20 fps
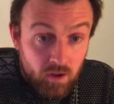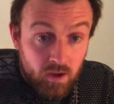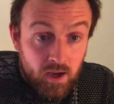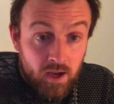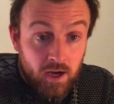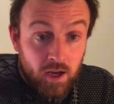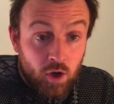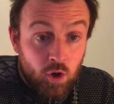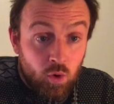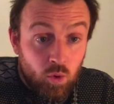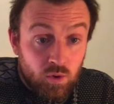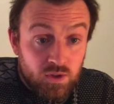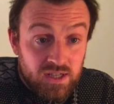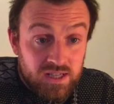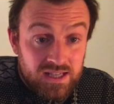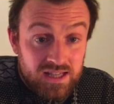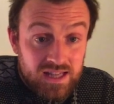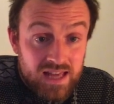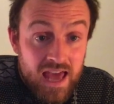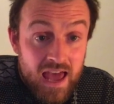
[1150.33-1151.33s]
And it
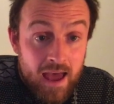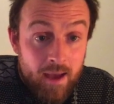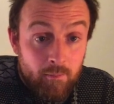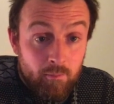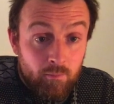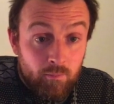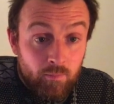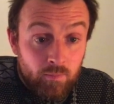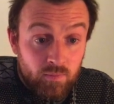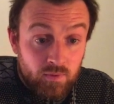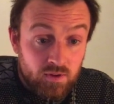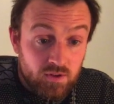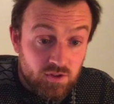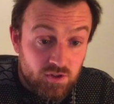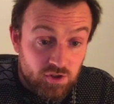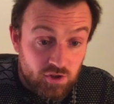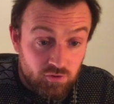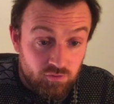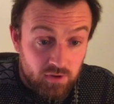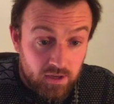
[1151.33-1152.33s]
causes them
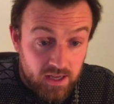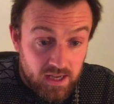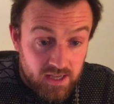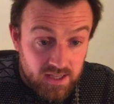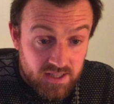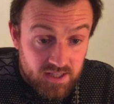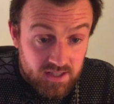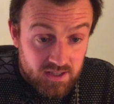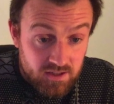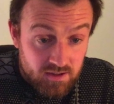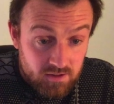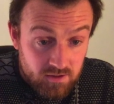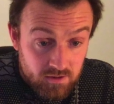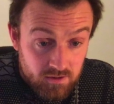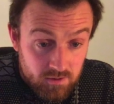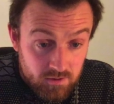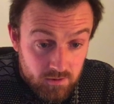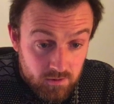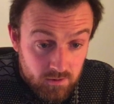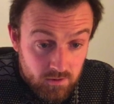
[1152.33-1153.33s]
to release
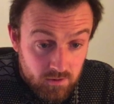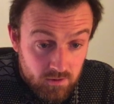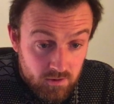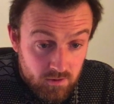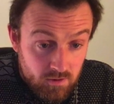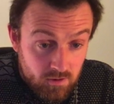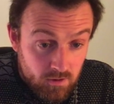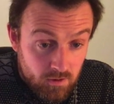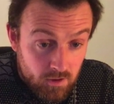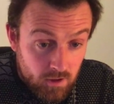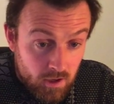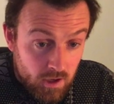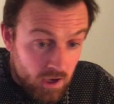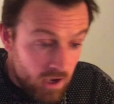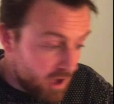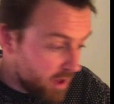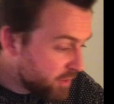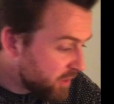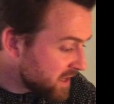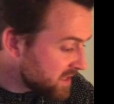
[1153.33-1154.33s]

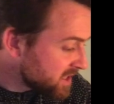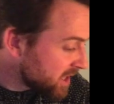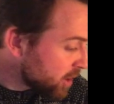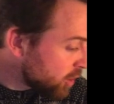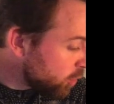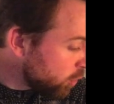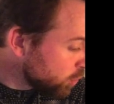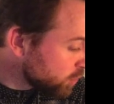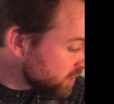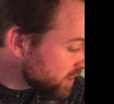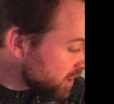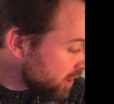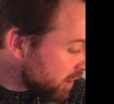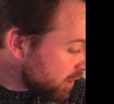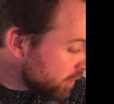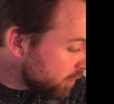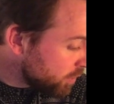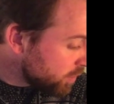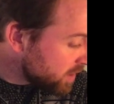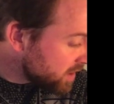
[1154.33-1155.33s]
things like
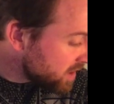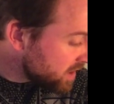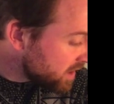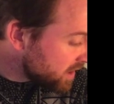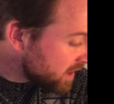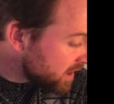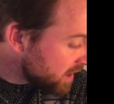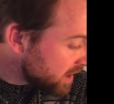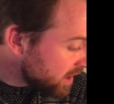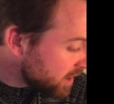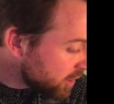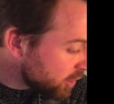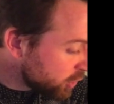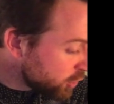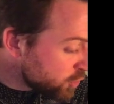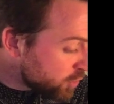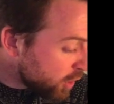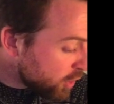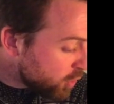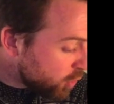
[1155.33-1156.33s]

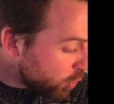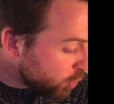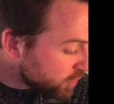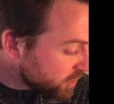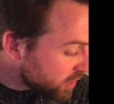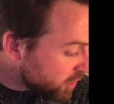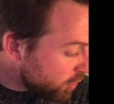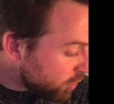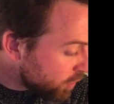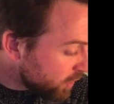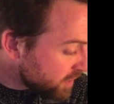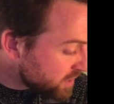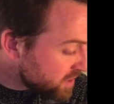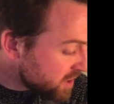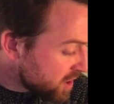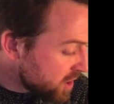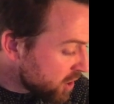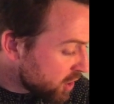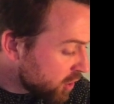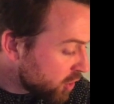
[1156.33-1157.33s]
glucocorticoids,
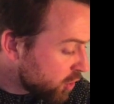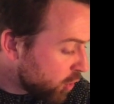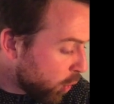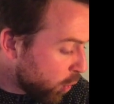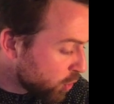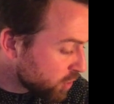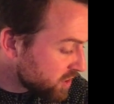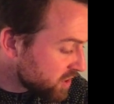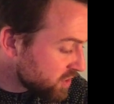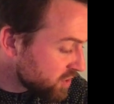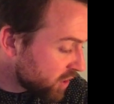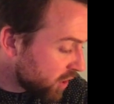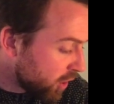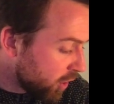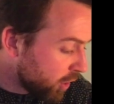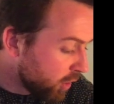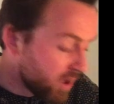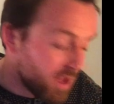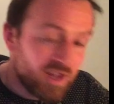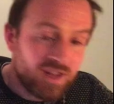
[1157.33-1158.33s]

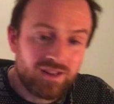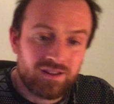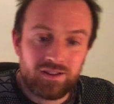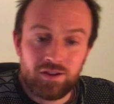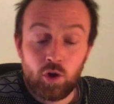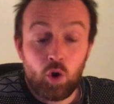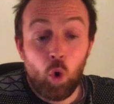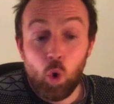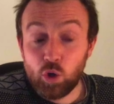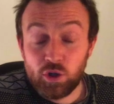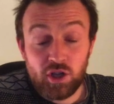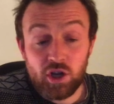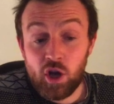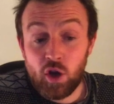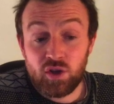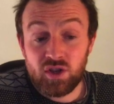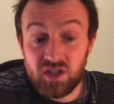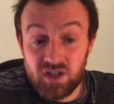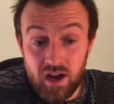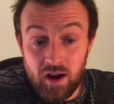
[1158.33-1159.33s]
cortisol,
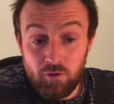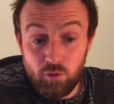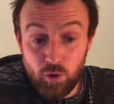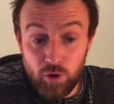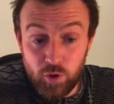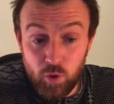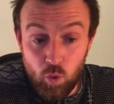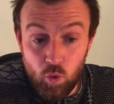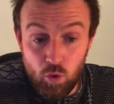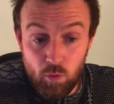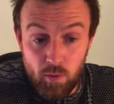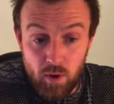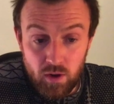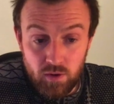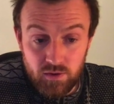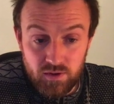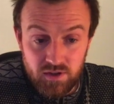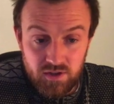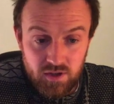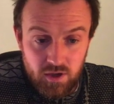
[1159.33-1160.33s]
corticosteroid
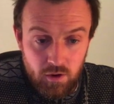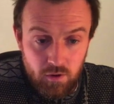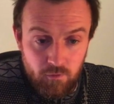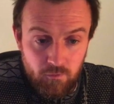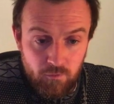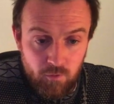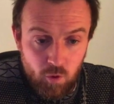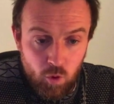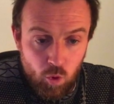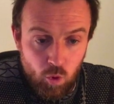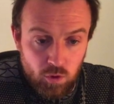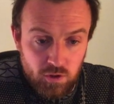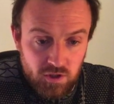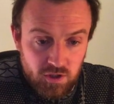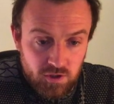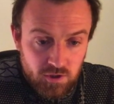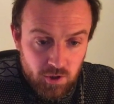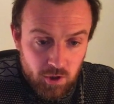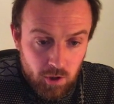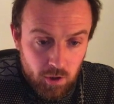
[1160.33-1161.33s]
hormones, so
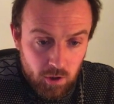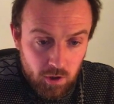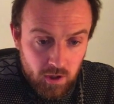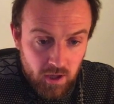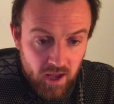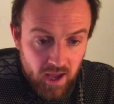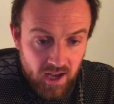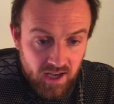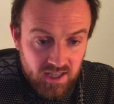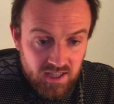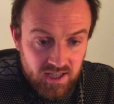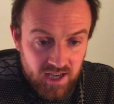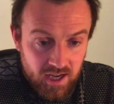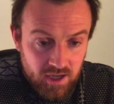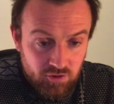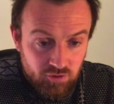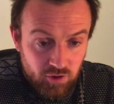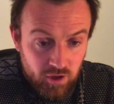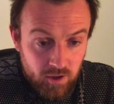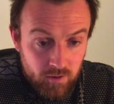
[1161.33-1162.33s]
cortisol,
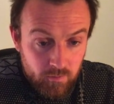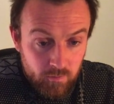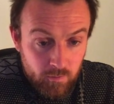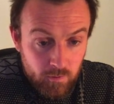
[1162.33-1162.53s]
etc.